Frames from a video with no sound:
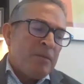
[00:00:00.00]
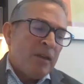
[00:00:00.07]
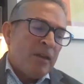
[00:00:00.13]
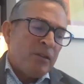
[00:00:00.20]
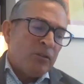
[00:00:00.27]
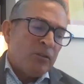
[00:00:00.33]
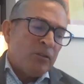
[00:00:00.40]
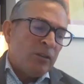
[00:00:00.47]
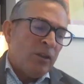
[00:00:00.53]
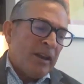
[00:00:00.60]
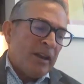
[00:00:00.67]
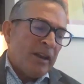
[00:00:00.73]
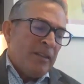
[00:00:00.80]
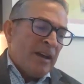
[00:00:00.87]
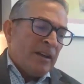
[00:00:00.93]
There's a lot
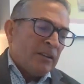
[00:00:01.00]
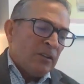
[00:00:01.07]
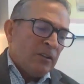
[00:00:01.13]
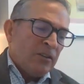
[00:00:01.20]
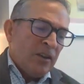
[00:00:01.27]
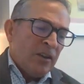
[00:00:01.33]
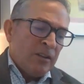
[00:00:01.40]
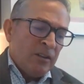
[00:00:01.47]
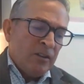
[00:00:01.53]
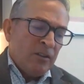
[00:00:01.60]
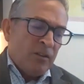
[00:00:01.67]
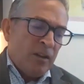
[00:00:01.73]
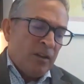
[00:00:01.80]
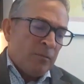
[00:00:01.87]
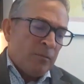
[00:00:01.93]
in that little
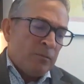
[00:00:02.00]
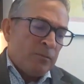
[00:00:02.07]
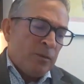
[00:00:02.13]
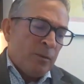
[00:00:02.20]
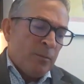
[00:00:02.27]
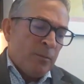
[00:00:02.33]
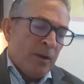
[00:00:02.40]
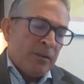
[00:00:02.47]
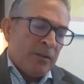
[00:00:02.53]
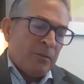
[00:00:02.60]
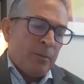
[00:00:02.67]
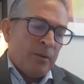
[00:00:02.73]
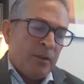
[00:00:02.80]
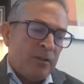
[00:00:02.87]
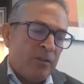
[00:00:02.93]
sentence, and from my
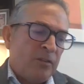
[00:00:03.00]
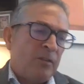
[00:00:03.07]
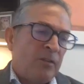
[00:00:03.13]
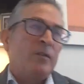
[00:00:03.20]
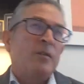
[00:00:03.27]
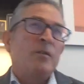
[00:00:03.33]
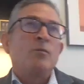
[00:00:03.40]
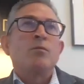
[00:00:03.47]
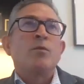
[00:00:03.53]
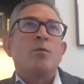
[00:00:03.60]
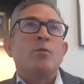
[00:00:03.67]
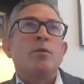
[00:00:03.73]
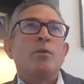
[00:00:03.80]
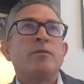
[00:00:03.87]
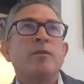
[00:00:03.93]
experience,
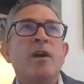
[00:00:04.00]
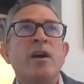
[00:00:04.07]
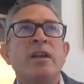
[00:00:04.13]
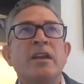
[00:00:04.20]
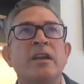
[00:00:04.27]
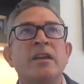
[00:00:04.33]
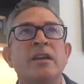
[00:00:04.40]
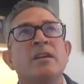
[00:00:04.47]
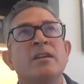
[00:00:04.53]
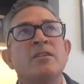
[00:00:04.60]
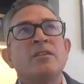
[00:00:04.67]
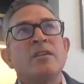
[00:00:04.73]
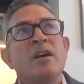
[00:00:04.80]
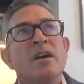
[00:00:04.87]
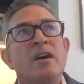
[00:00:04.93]
what we're finding
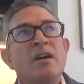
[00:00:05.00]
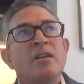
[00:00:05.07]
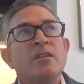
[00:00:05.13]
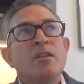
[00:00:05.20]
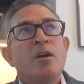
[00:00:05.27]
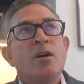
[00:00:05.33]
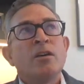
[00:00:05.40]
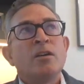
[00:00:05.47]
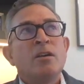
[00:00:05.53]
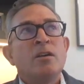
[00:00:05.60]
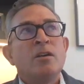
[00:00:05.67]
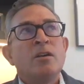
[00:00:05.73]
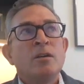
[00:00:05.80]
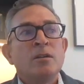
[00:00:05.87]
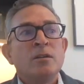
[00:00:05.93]
is not
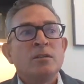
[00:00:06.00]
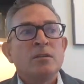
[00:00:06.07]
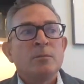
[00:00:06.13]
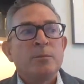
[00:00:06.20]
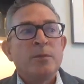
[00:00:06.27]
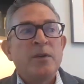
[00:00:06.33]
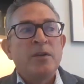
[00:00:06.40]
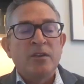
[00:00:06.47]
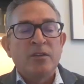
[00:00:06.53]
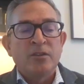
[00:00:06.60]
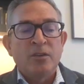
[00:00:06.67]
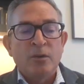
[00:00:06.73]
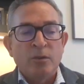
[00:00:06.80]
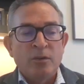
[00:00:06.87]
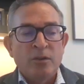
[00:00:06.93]
all business
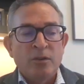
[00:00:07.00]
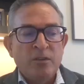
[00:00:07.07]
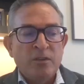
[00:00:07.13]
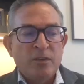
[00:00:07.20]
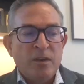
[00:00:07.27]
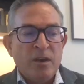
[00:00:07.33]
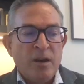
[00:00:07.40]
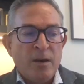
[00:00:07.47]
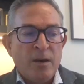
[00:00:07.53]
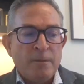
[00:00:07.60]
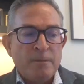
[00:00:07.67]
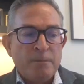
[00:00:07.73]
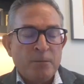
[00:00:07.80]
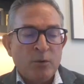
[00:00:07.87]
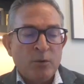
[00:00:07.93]
owners
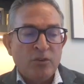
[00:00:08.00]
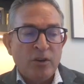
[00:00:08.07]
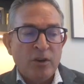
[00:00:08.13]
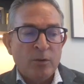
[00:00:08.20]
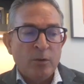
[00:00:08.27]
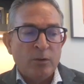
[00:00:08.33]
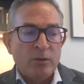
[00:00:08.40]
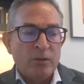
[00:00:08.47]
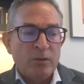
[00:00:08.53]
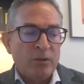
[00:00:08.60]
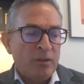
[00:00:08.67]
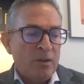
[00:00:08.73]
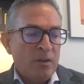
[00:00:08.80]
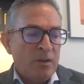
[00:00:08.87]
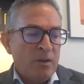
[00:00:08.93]
or
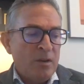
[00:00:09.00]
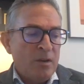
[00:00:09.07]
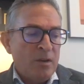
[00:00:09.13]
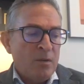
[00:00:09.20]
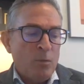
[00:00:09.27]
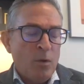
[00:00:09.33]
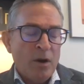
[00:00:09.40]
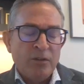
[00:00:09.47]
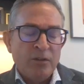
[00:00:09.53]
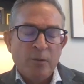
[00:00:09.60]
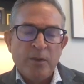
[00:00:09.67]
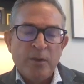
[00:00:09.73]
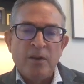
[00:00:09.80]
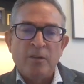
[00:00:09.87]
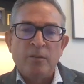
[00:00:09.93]
shareholders want to
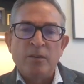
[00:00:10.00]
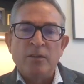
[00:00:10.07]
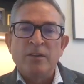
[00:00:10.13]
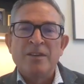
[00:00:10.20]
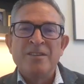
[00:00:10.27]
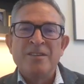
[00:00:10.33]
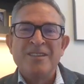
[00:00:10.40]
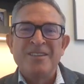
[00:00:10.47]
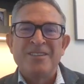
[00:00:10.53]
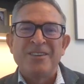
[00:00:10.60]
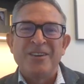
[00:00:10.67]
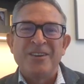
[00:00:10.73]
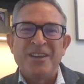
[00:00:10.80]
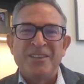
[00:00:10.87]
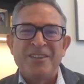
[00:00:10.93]
be governed. So
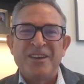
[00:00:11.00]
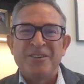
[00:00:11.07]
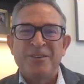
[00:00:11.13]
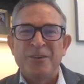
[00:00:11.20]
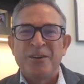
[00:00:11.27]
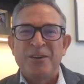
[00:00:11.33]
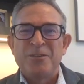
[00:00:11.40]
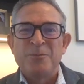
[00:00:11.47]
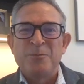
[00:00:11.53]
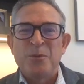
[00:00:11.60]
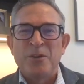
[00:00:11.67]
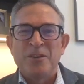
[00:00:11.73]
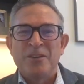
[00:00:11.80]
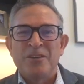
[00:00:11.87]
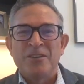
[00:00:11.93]
I think that's why it's
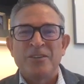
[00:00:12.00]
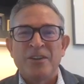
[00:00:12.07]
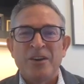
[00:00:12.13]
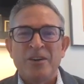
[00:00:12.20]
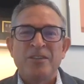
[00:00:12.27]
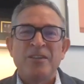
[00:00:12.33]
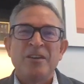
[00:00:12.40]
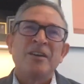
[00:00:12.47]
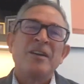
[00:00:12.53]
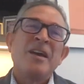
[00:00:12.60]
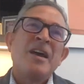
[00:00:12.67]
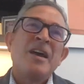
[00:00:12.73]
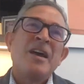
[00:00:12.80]
important to start there.